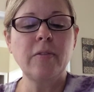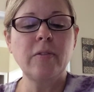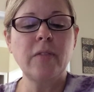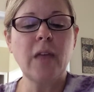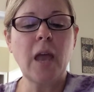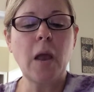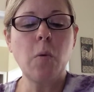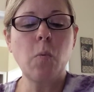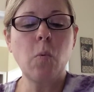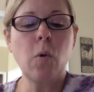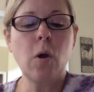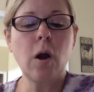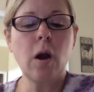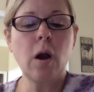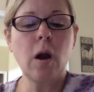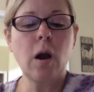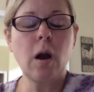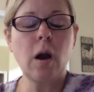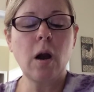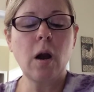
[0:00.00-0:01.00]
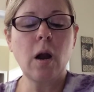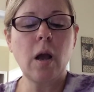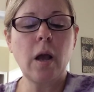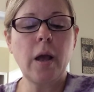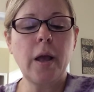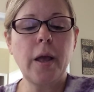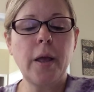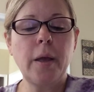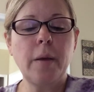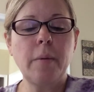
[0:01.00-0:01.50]
They were
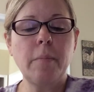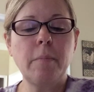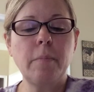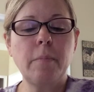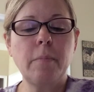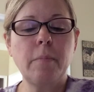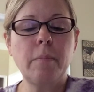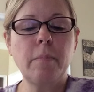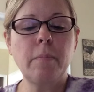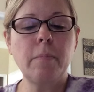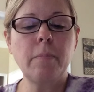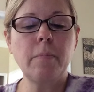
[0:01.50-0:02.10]
um,